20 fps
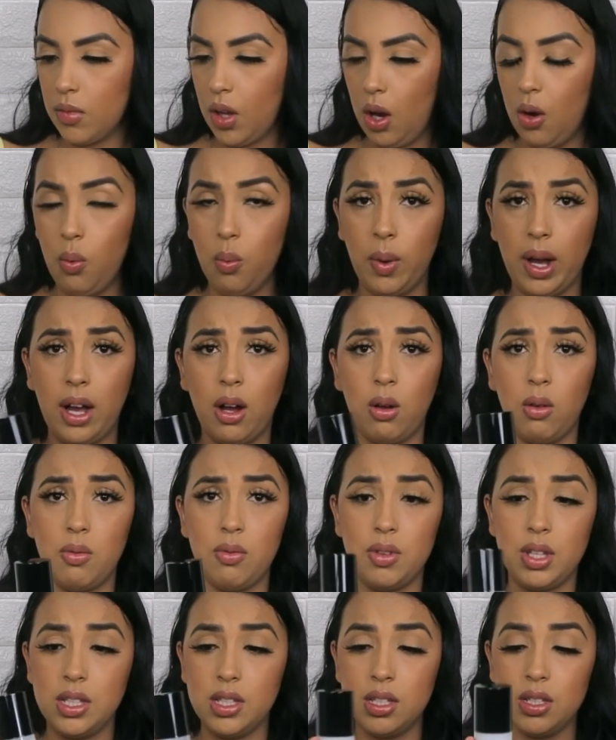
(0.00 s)
Oh wow,
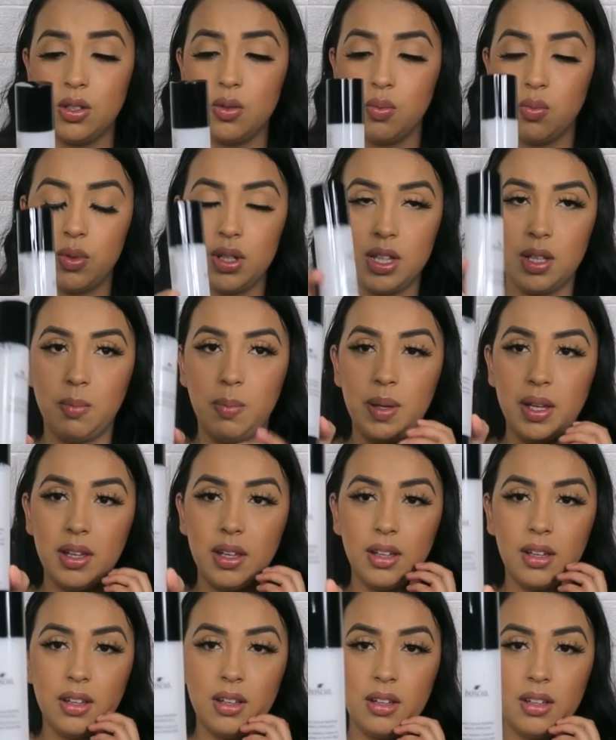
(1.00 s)
this is really
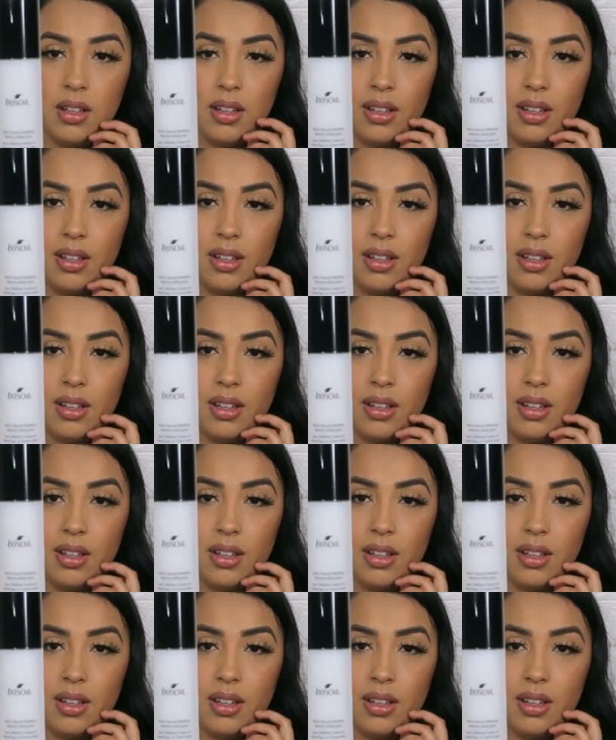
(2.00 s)
big.